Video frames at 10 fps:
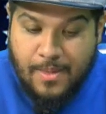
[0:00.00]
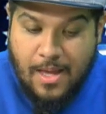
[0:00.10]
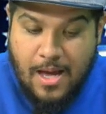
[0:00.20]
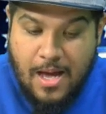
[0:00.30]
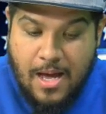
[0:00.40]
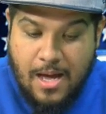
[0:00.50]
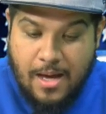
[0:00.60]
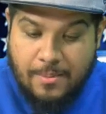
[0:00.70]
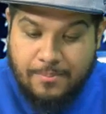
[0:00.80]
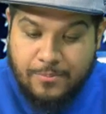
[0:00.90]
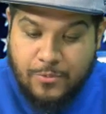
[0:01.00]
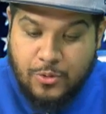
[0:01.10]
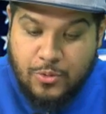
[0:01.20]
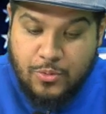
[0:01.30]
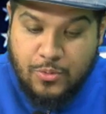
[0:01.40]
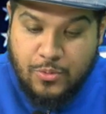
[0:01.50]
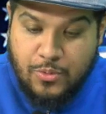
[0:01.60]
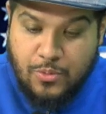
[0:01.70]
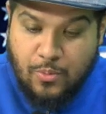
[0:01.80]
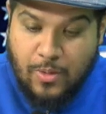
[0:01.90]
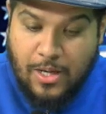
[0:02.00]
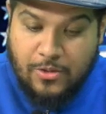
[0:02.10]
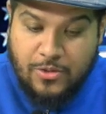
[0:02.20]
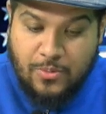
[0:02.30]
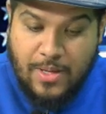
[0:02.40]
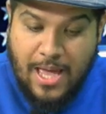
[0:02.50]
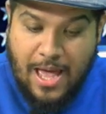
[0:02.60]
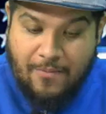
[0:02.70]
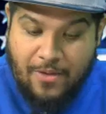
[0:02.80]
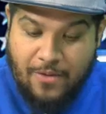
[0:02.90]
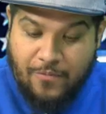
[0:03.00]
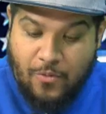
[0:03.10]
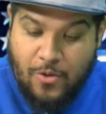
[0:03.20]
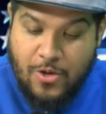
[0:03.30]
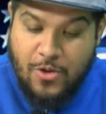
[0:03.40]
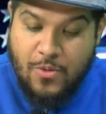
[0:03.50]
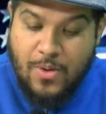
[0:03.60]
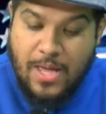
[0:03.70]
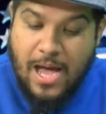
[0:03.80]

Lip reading: What else do we have here for you?